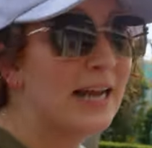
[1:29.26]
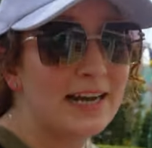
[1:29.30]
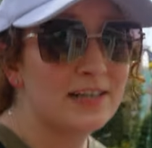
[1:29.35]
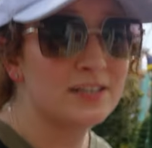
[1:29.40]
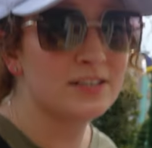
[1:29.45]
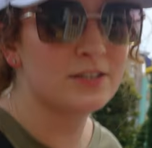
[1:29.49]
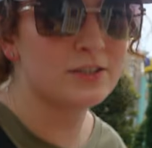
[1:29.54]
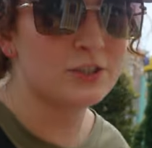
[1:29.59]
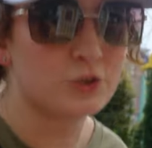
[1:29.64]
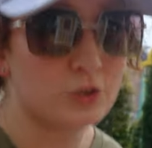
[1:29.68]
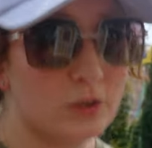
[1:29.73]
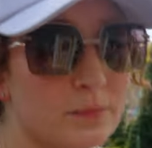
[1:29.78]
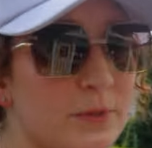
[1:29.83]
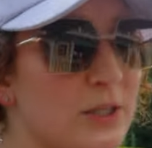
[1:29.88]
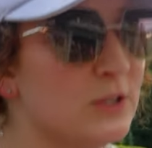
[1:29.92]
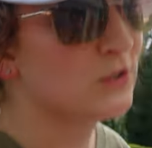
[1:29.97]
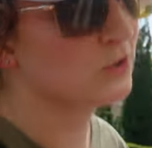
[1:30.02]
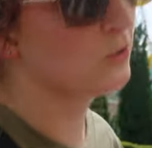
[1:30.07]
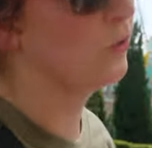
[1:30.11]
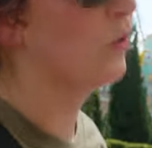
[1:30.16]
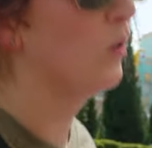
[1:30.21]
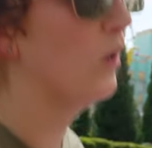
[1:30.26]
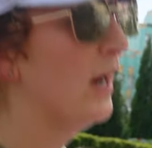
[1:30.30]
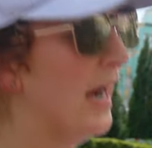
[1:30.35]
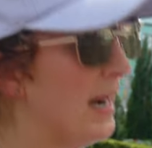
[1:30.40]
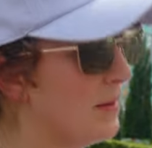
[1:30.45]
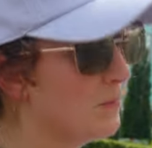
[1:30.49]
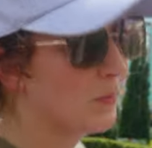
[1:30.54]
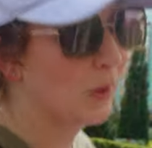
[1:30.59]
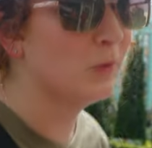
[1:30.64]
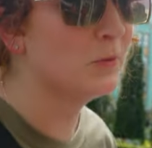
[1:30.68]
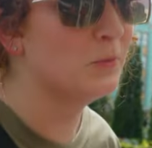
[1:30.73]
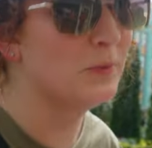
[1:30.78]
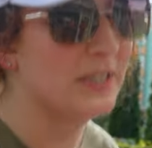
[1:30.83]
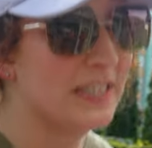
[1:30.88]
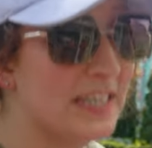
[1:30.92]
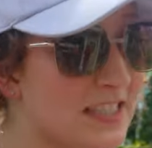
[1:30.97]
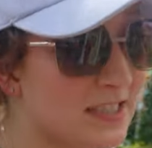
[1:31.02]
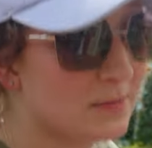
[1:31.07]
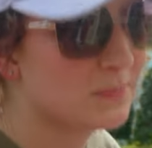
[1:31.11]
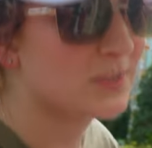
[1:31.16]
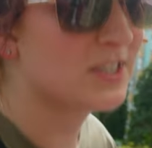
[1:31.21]
head into the tribute store and probably
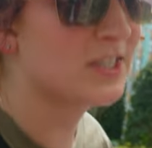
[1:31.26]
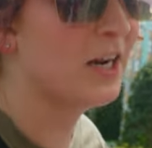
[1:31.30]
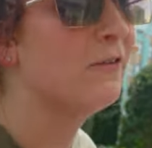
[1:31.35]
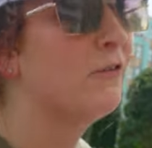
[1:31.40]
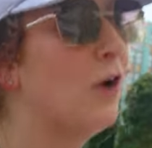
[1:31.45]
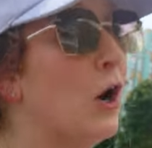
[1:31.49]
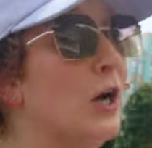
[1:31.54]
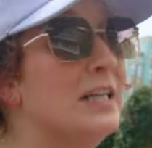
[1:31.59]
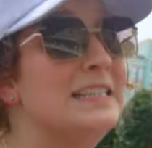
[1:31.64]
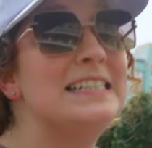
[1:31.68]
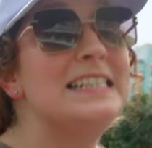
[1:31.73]
get some stuff on